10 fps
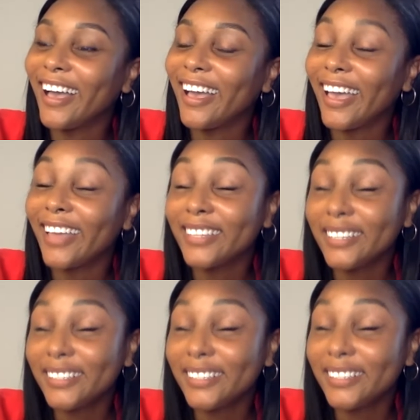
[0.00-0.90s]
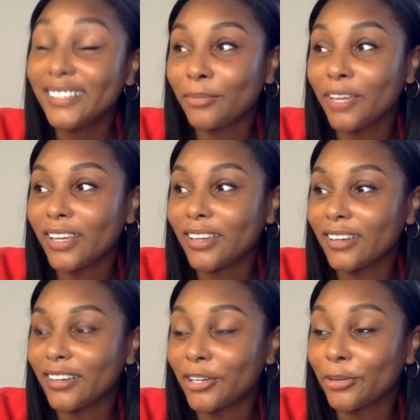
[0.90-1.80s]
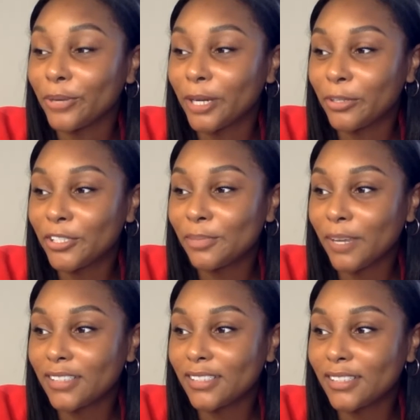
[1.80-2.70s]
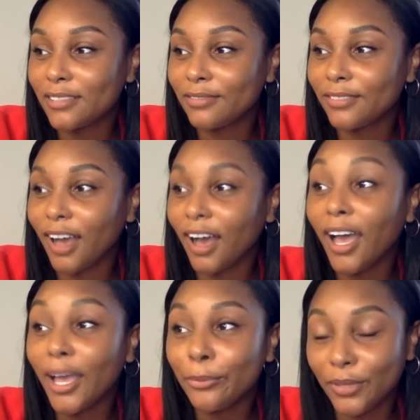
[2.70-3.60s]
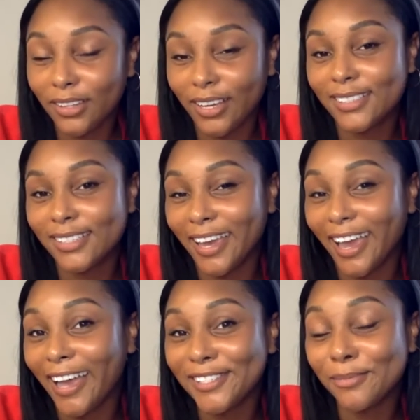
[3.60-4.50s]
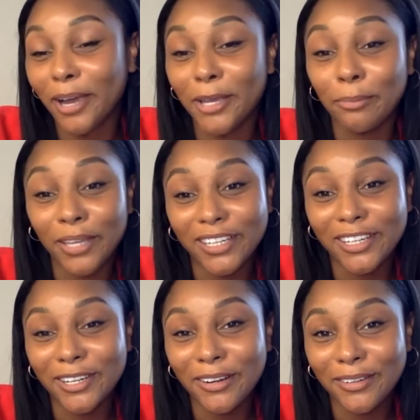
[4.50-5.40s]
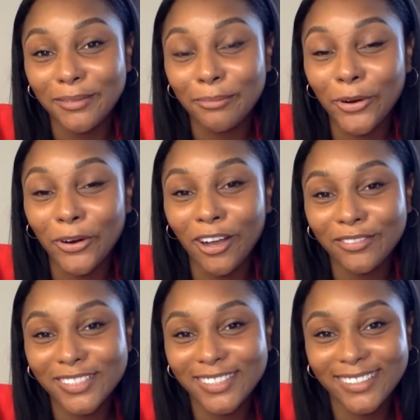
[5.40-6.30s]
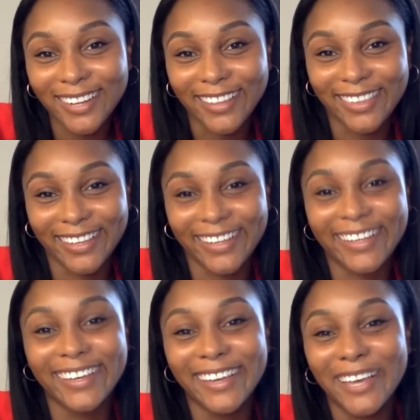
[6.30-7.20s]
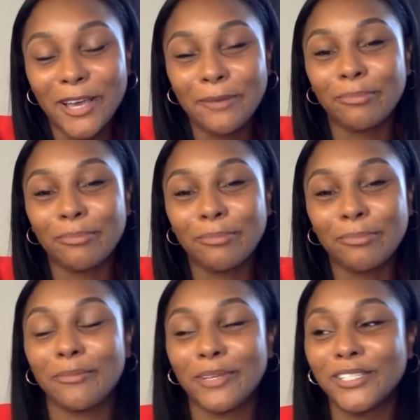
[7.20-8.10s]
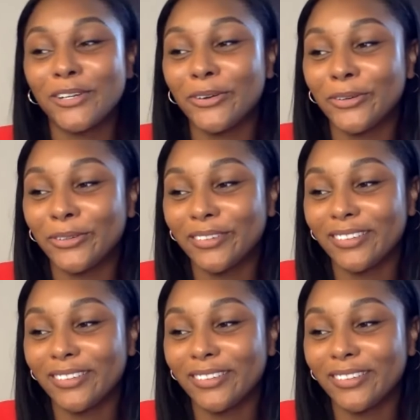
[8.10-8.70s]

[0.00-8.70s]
at least from like a career perspective, I would like to get asked my opinion more often. I think Black women don't,